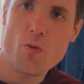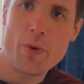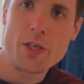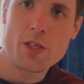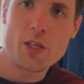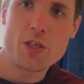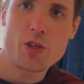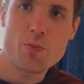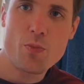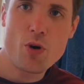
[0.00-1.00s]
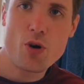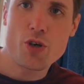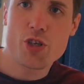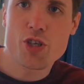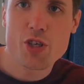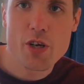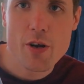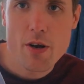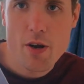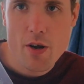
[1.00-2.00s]
basically just push
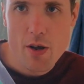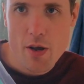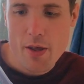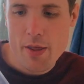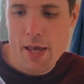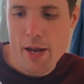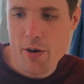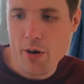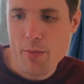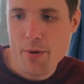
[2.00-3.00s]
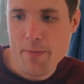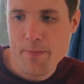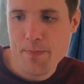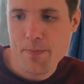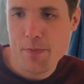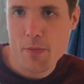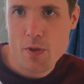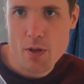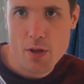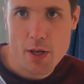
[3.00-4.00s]
the end up
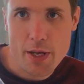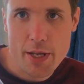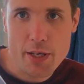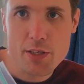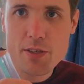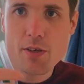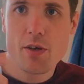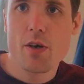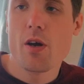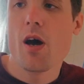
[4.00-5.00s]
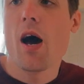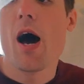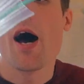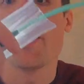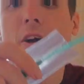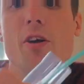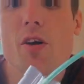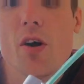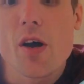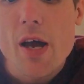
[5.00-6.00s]
like this, and
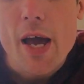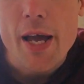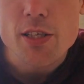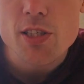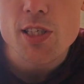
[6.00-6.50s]
it's